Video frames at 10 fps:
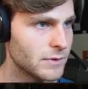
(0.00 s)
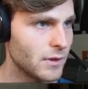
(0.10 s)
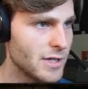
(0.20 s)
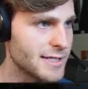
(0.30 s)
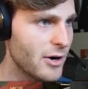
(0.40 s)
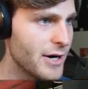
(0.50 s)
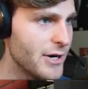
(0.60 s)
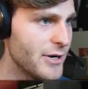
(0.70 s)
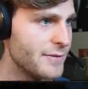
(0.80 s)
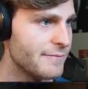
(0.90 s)
Oh, sorry,
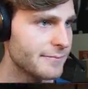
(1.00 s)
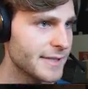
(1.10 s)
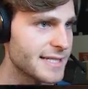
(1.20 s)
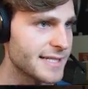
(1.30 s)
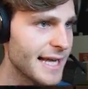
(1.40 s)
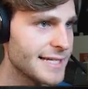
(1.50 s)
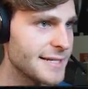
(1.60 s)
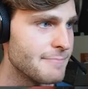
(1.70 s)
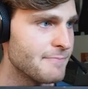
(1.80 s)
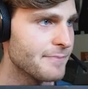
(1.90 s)
dude. I just
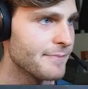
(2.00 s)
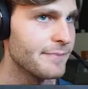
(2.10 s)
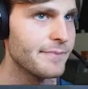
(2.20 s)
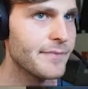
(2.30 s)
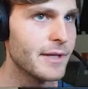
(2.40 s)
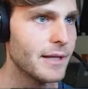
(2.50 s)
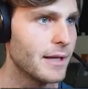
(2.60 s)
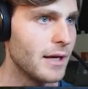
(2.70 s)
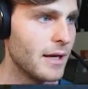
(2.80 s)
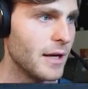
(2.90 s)
lasered him.
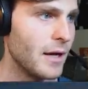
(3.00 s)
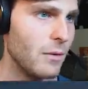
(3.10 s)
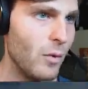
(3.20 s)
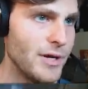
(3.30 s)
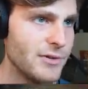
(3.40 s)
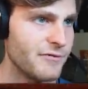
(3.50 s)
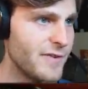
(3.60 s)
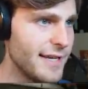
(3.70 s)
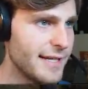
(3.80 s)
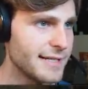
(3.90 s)
When you're
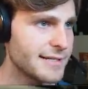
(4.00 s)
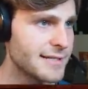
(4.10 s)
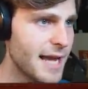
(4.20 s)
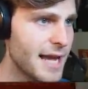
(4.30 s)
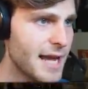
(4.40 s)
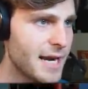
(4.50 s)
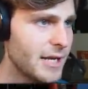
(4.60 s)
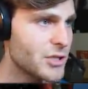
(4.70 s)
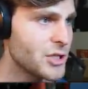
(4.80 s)
feeling sad and